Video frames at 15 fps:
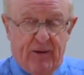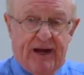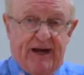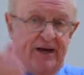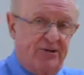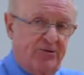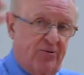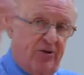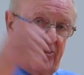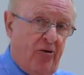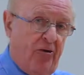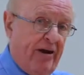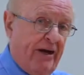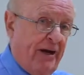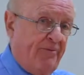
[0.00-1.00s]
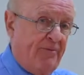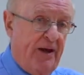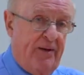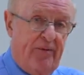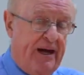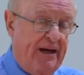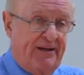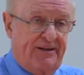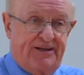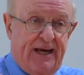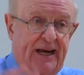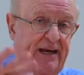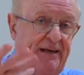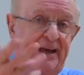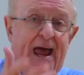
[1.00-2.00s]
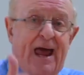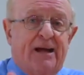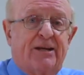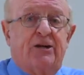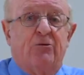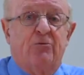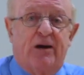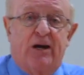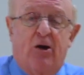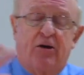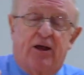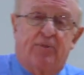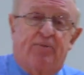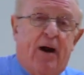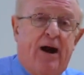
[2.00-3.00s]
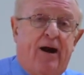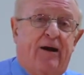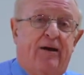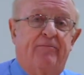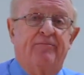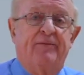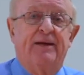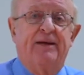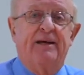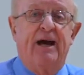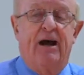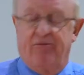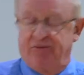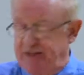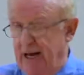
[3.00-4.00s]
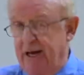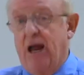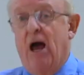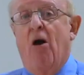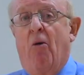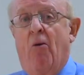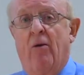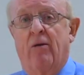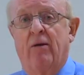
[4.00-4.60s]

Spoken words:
my kids were growing up, they might say, Dad, can we go to the park? I would say, no.